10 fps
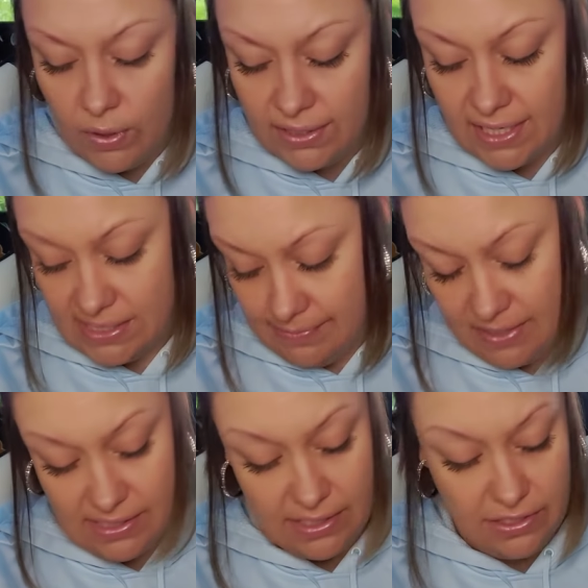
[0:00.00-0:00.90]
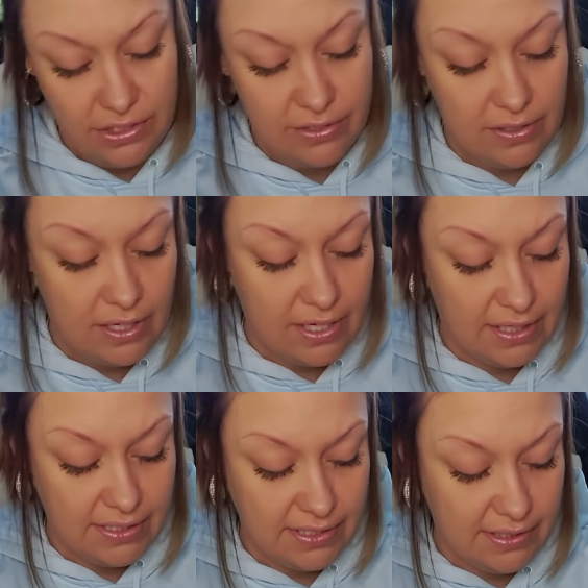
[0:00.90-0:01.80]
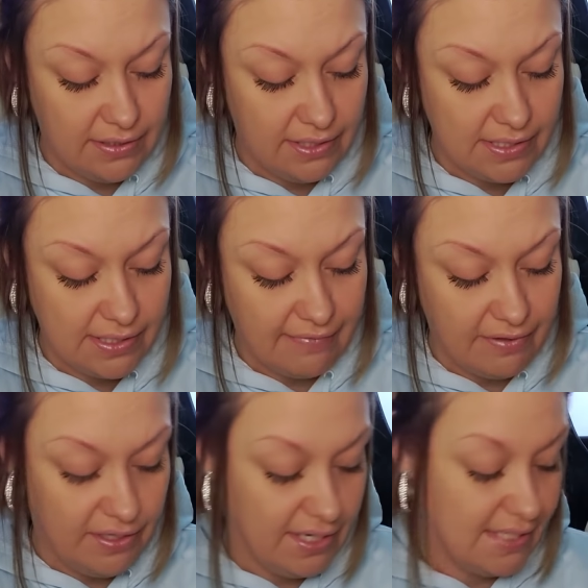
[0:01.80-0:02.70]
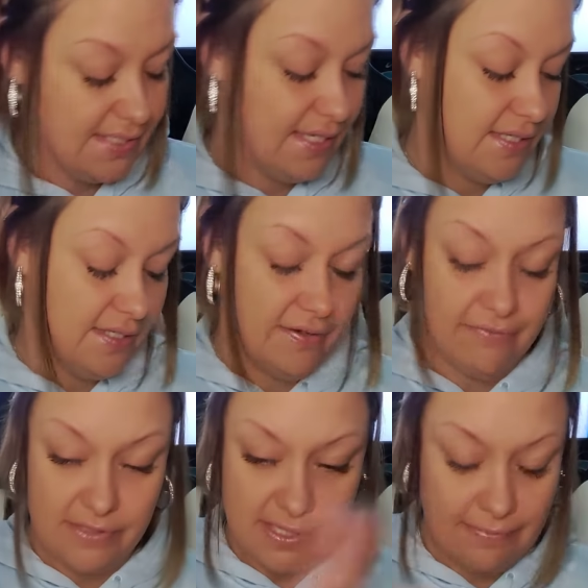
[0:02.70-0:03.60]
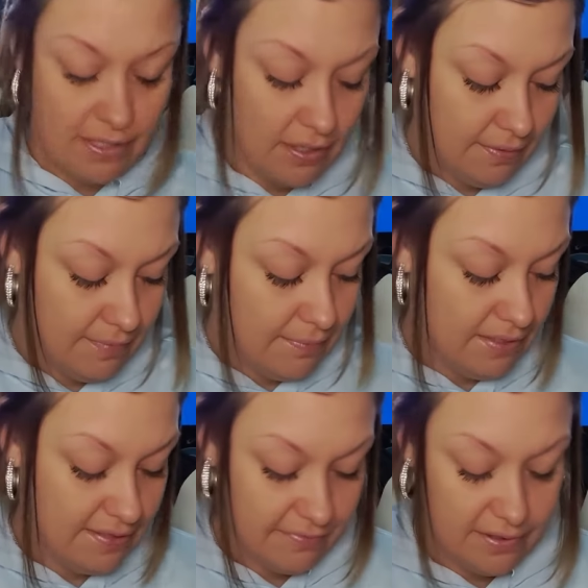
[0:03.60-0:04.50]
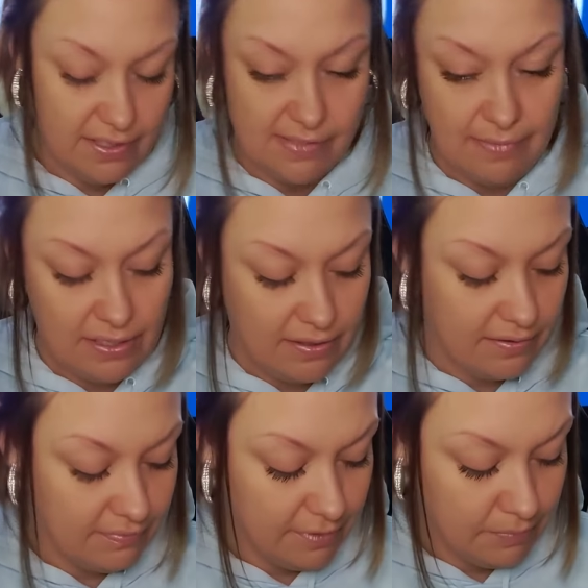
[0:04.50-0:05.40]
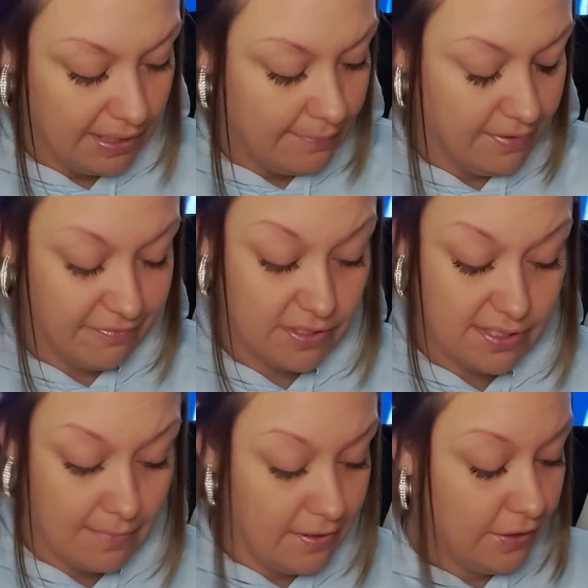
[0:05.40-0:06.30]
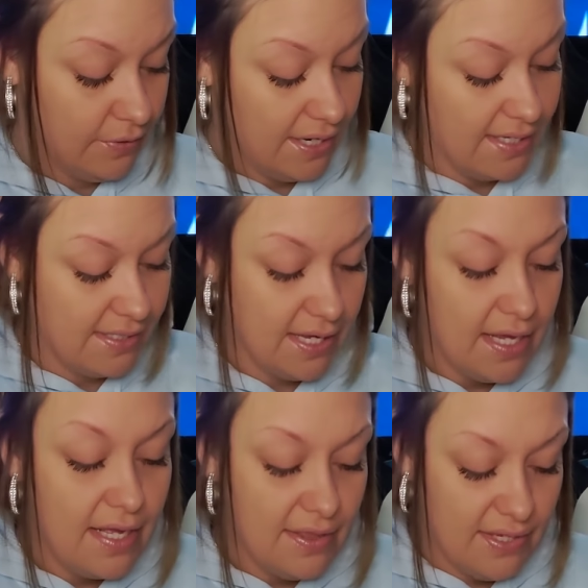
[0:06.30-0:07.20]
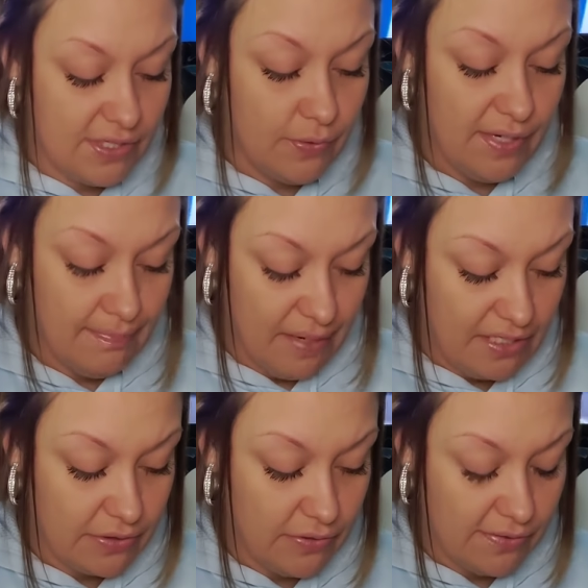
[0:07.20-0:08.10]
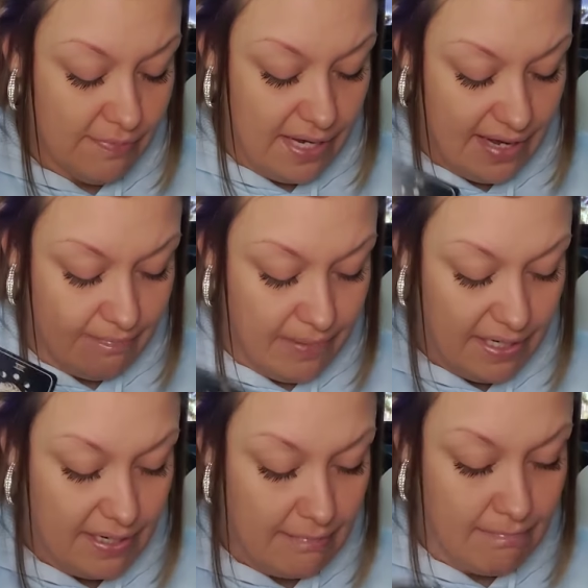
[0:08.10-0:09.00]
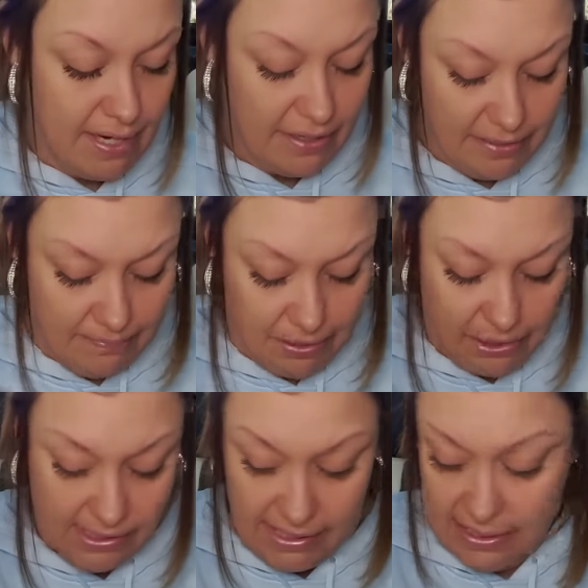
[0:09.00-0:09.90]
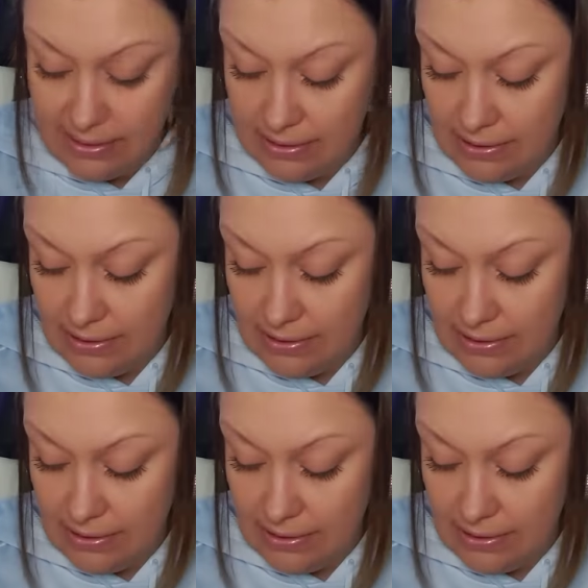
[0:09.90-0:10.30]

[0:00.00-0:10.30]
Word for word: One last message. I gotta tell you guys everything I see. So for some of y'all, it may be different. This may not apply, but for some of you guys, this Queen of Pentacles may have been a married person.